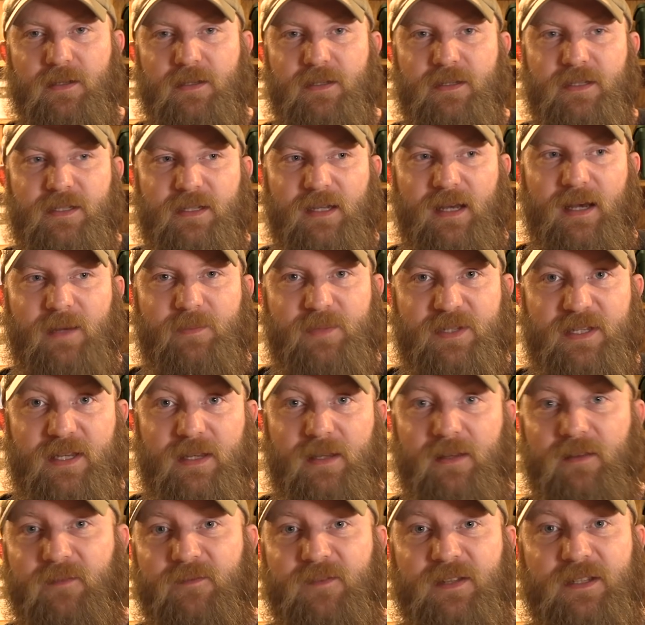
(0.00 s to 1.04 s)
stop
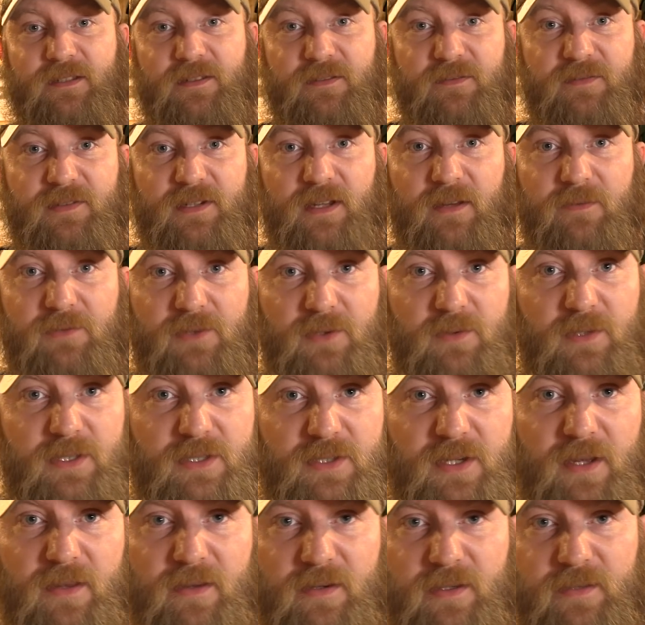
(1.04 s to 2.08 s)
saying offensive stuff to
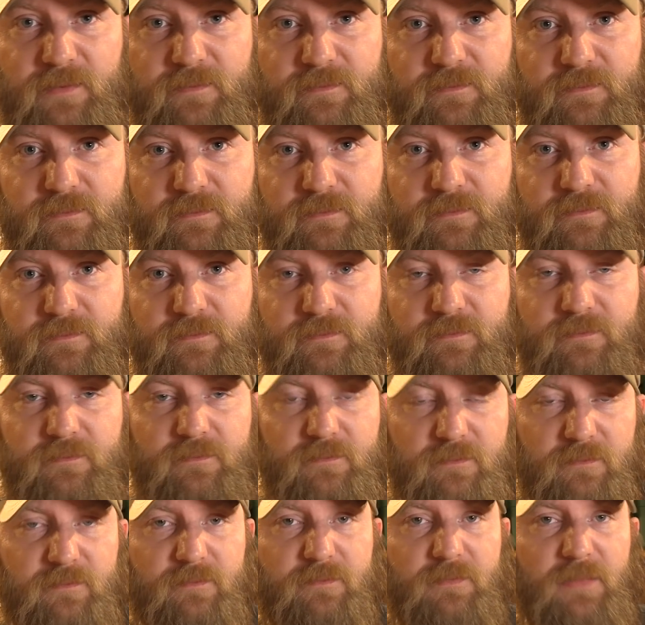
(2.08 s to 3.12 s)
each other?
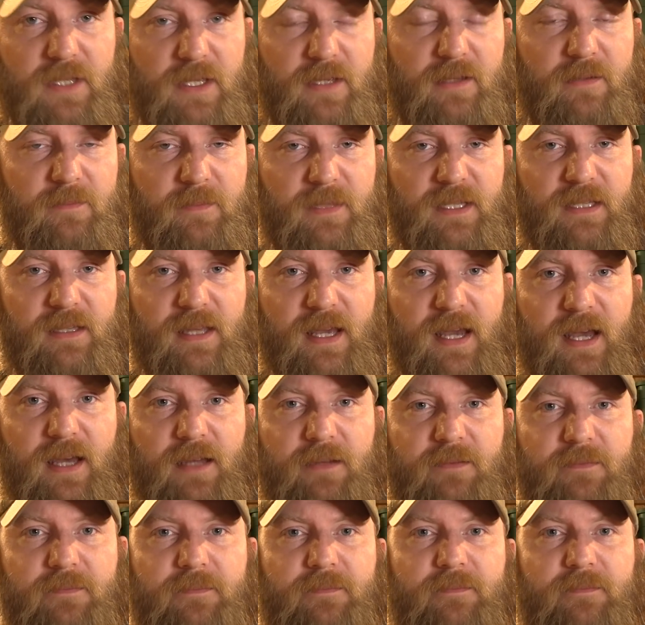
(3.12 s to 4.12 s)
It could mean that.